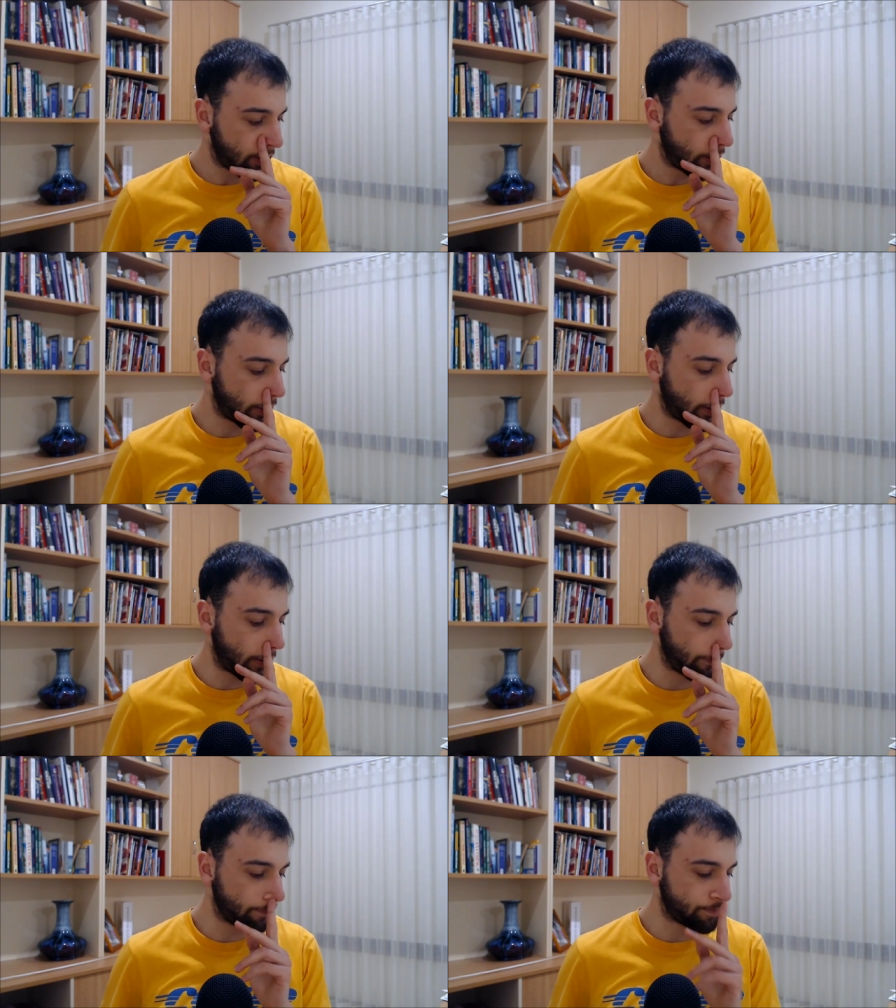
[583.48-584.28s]

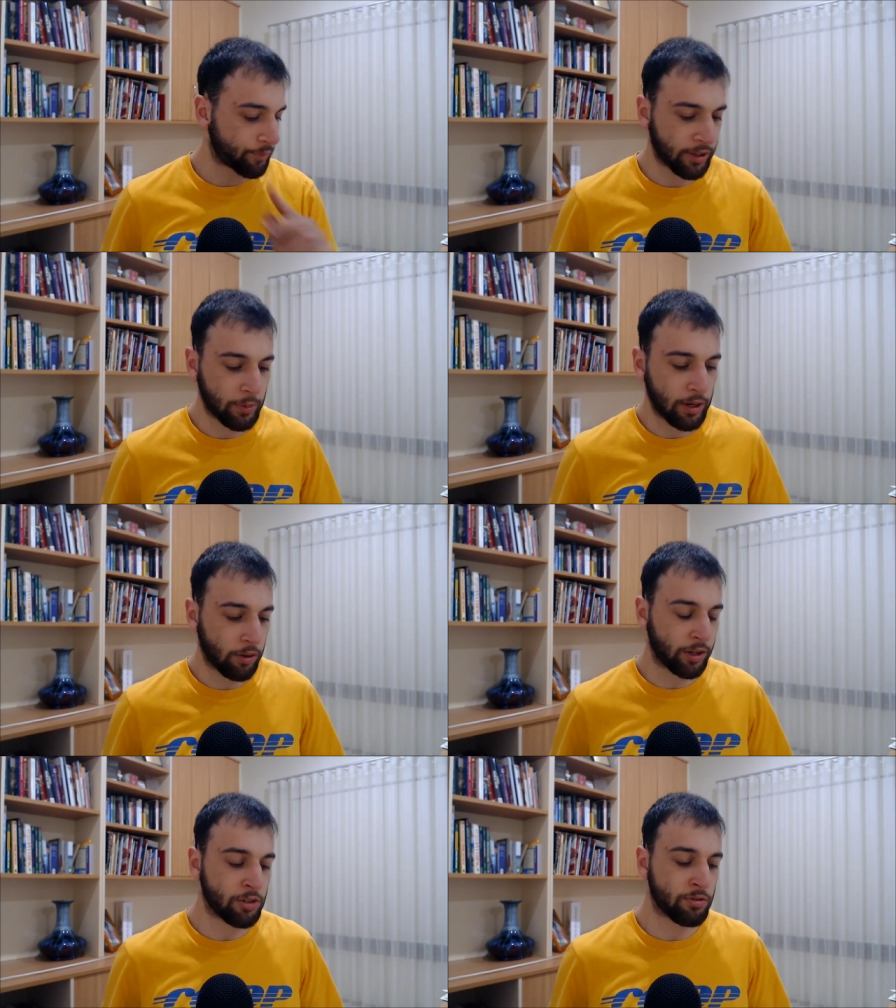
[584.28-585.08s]
I think we had a
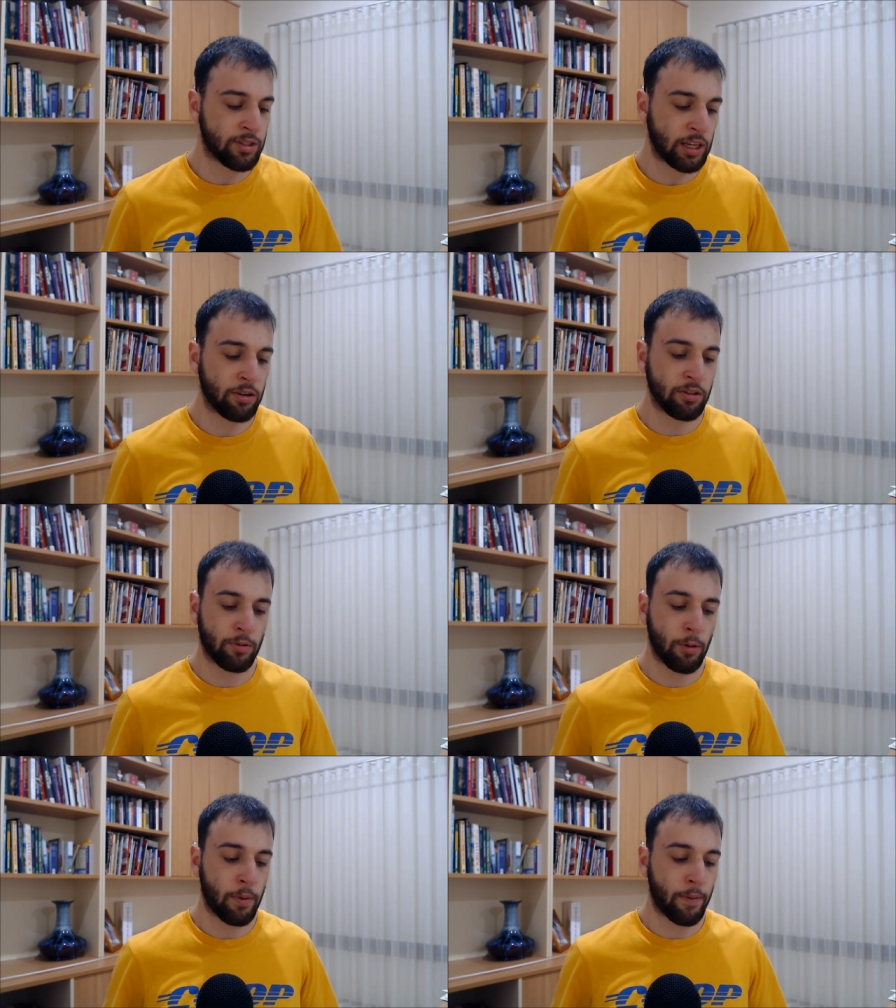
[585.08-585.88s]
lot of injuries that year as
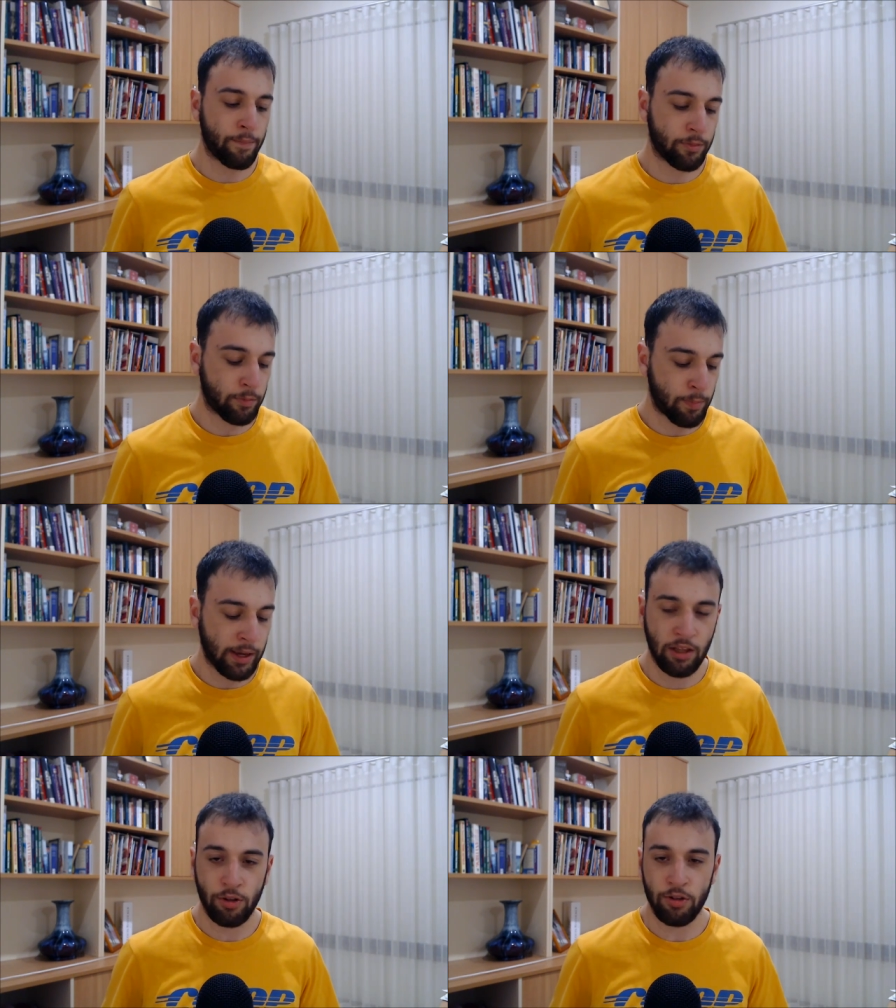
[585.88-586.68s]
well, but
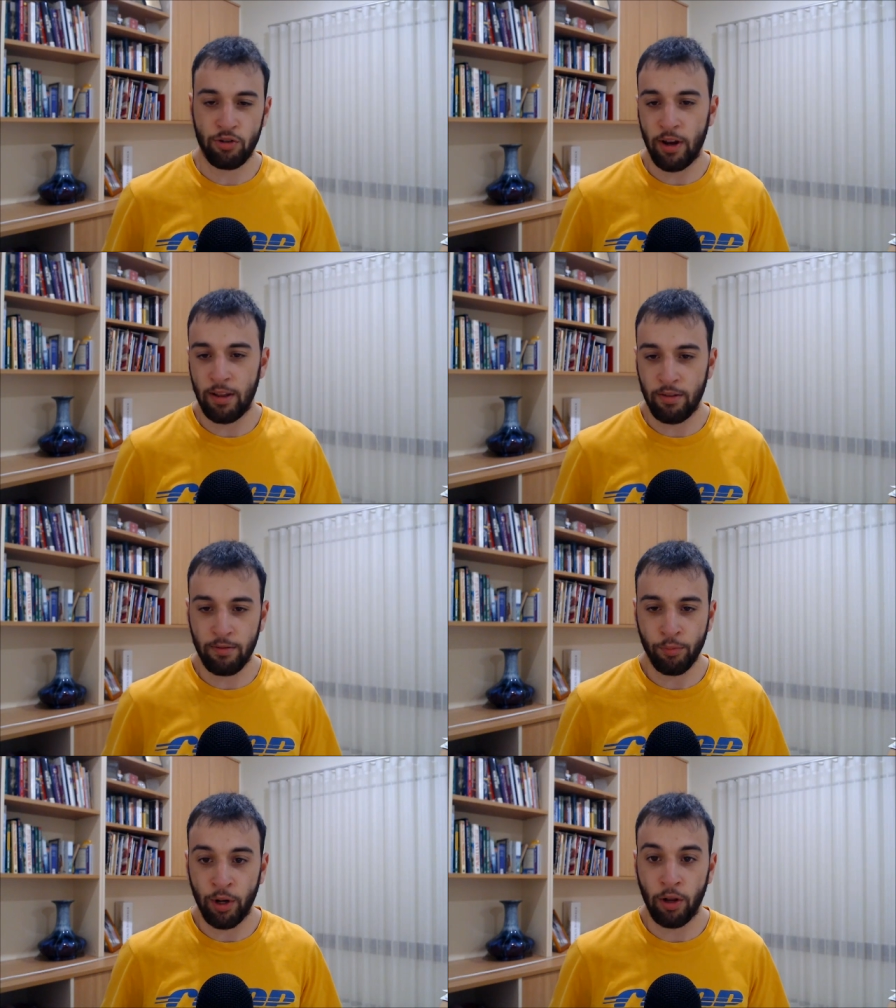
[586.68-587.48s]
banking those
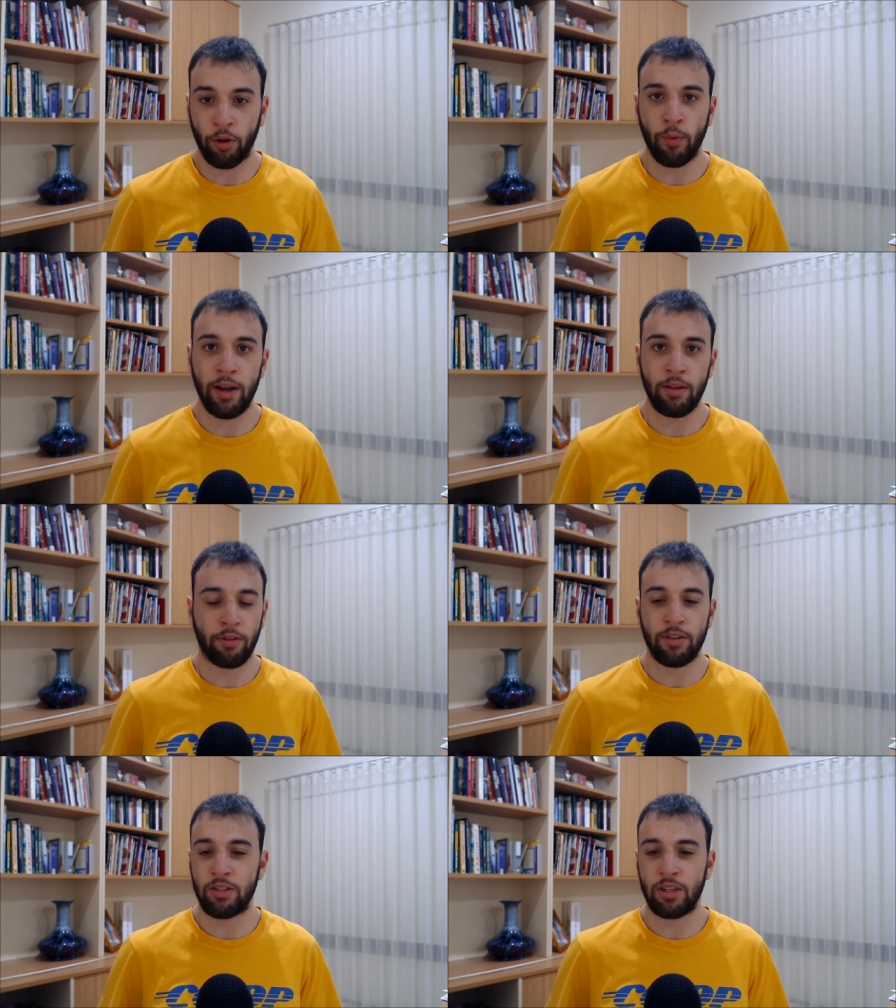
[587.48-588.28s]
trades went a long way. So
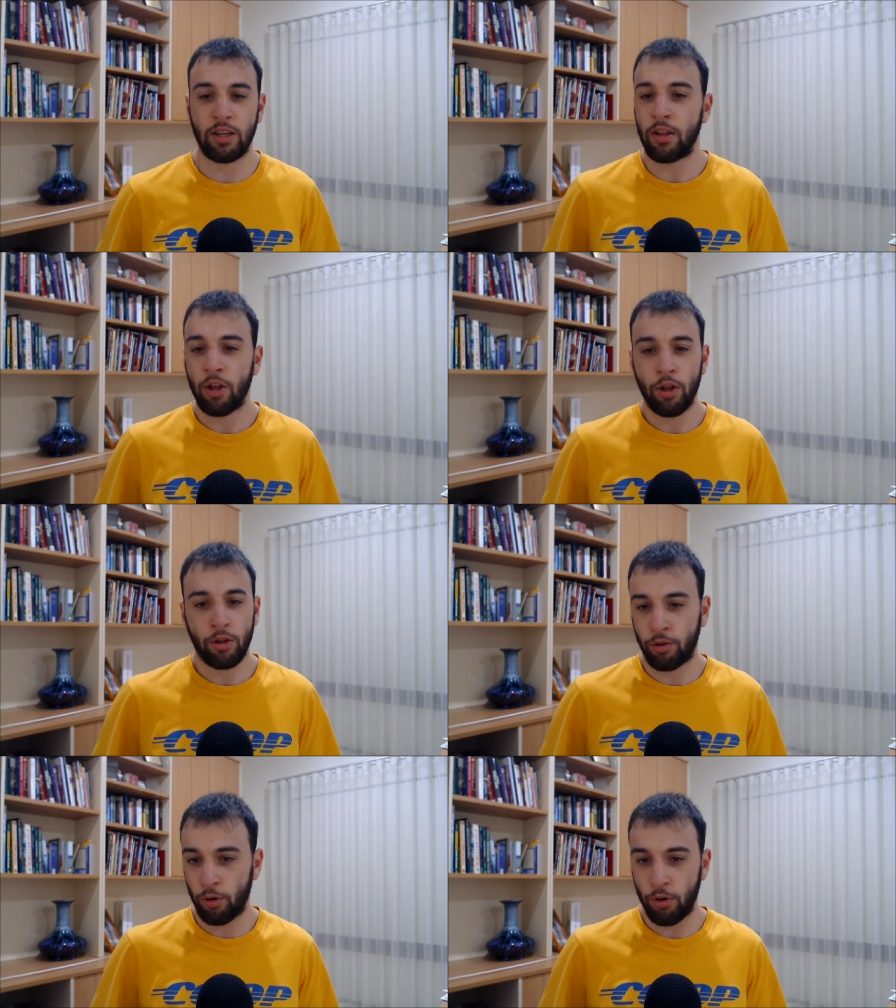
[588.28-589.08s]
this year,
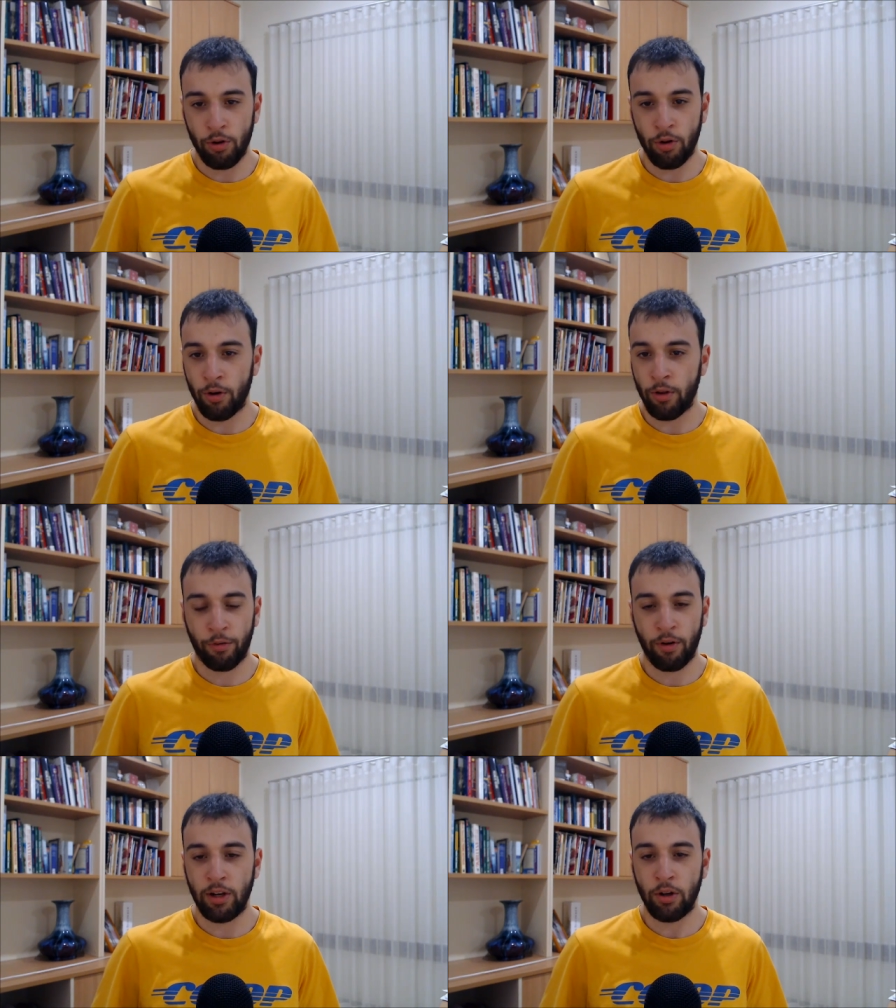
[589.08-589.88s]
2, no,
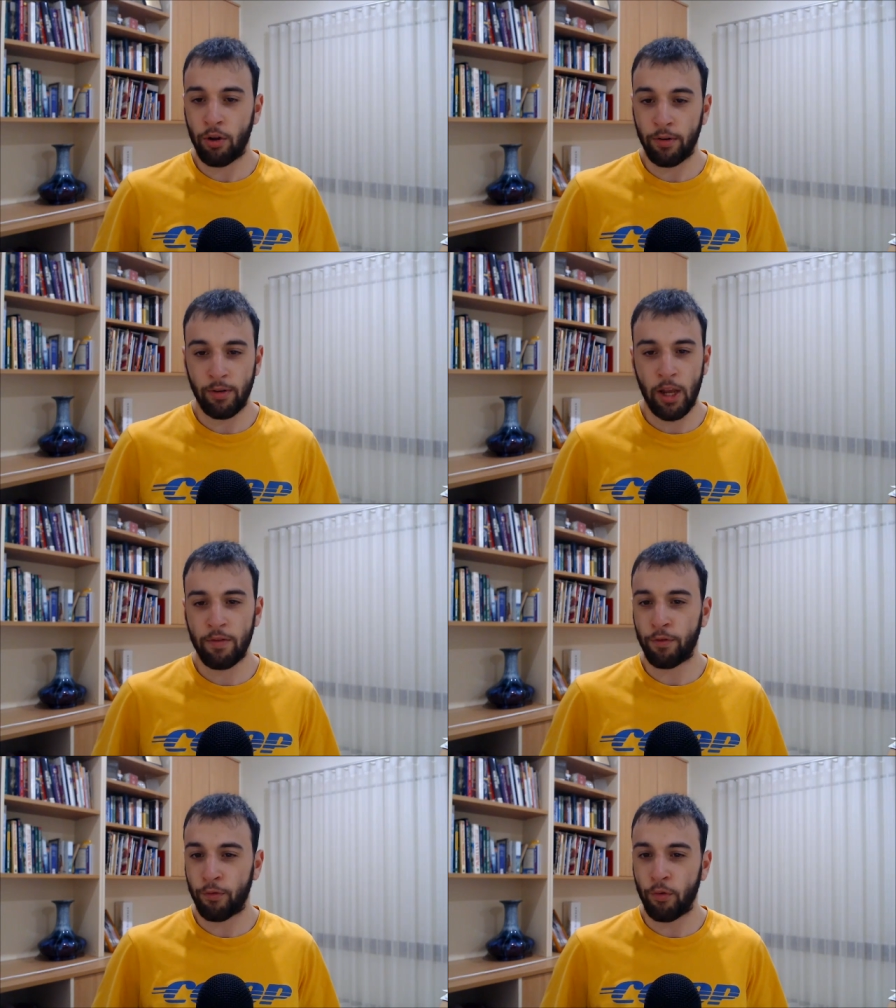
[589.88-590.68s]
3, no,
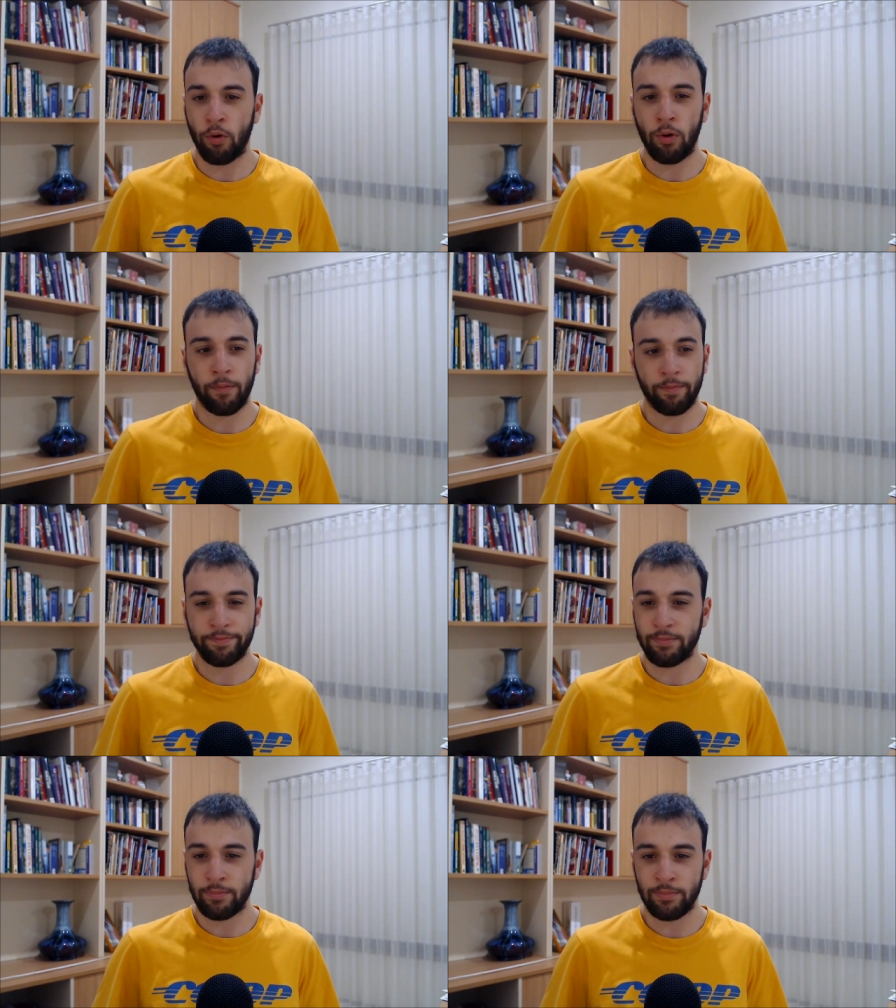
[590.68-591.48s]
even 4,
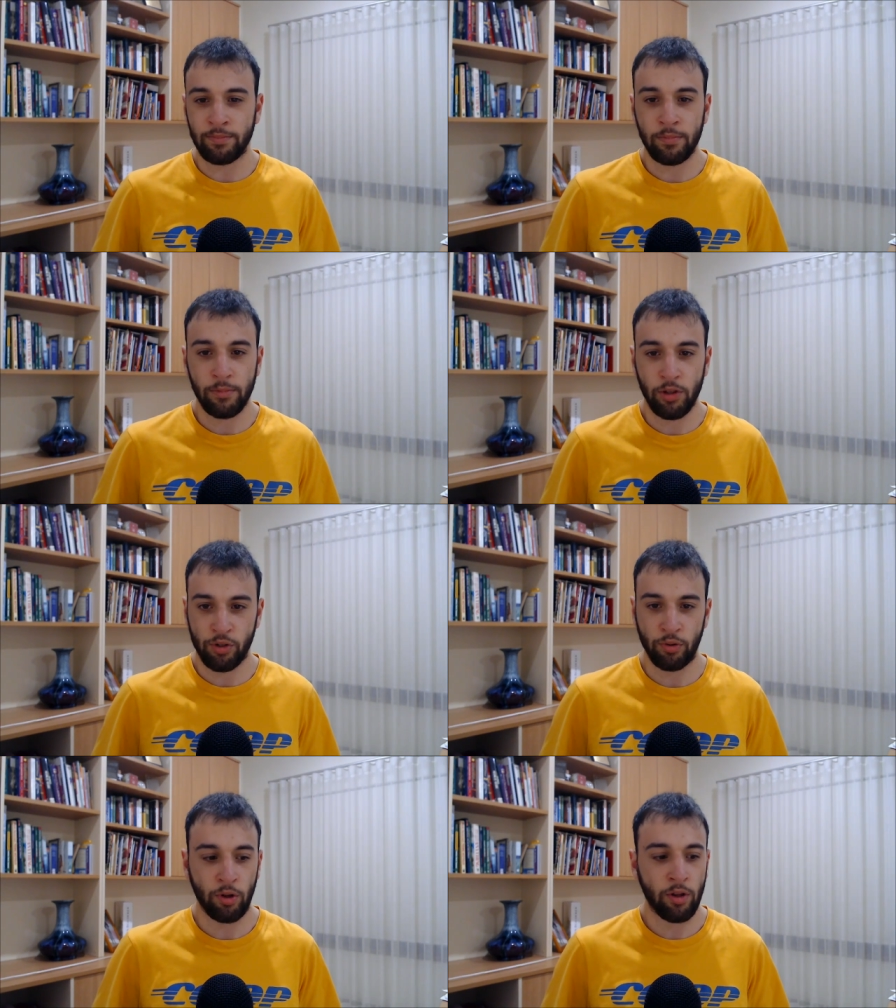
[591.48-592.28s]
not
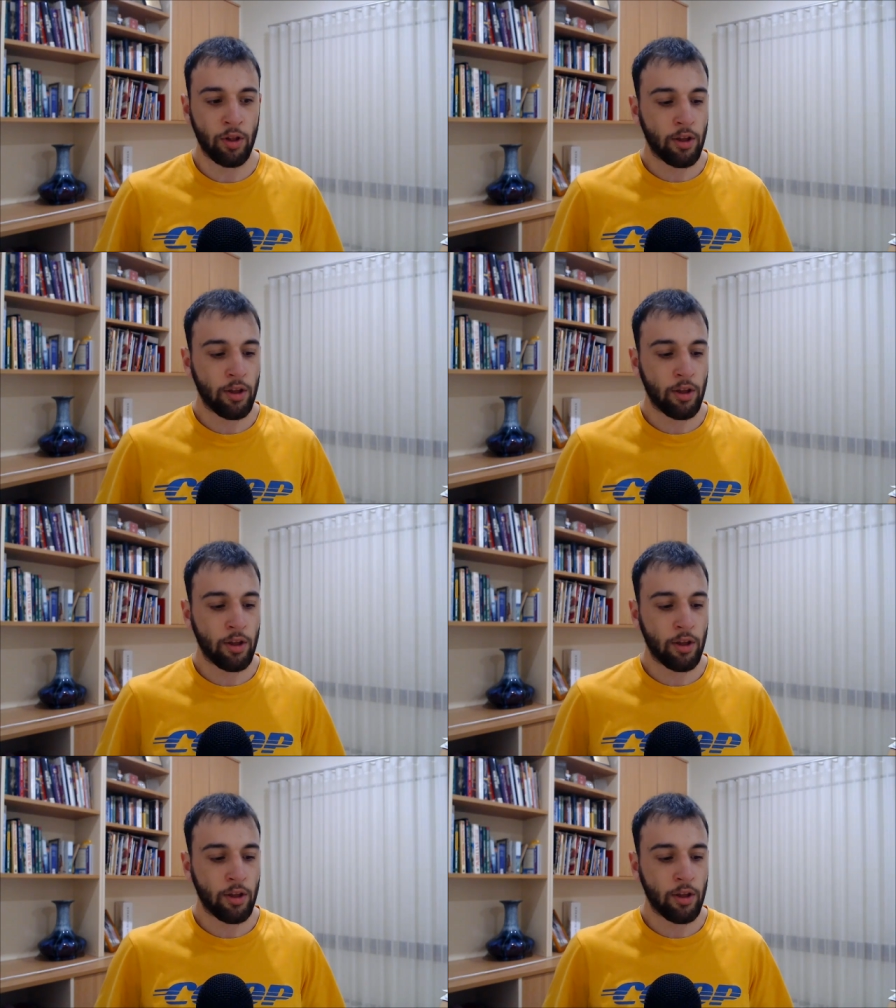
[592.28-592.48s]
sure.